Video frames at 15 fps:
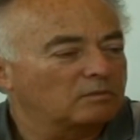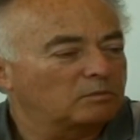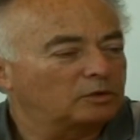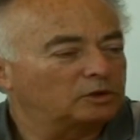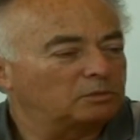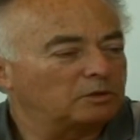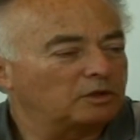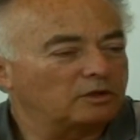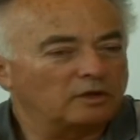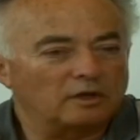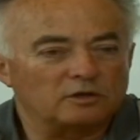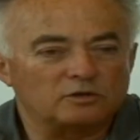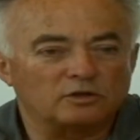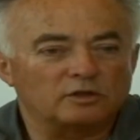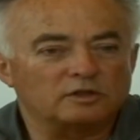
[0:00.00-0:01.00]
probably
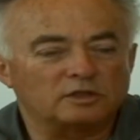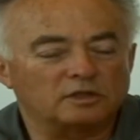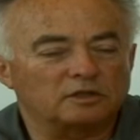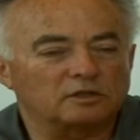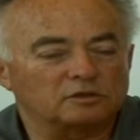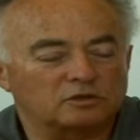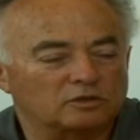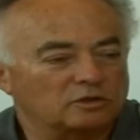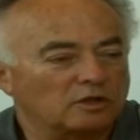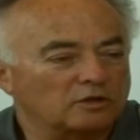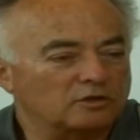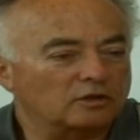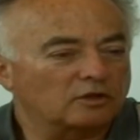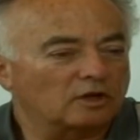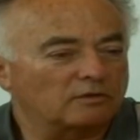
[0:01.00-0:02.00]
engineering literature
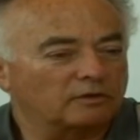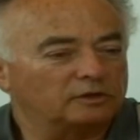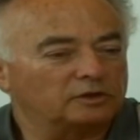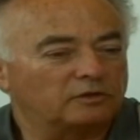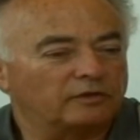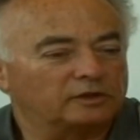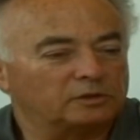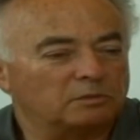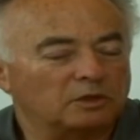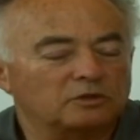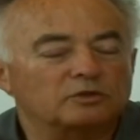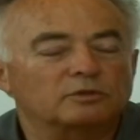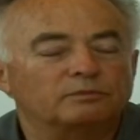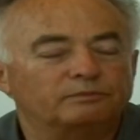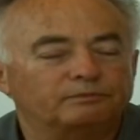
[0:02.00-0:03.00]
doesn't cover it very much.